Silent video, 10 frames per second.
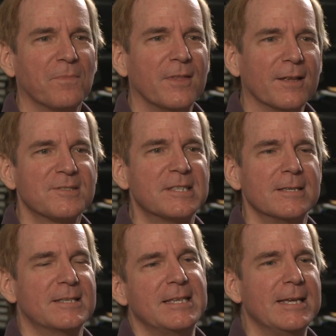that
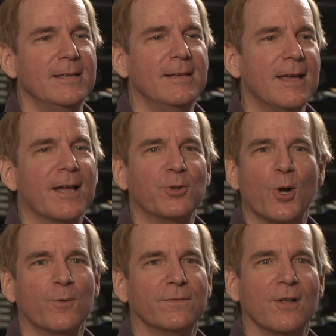CED had
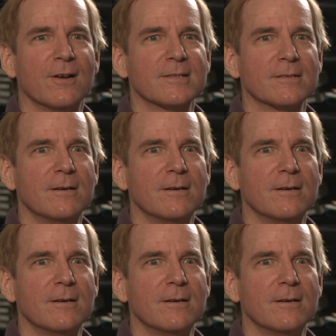no flaws at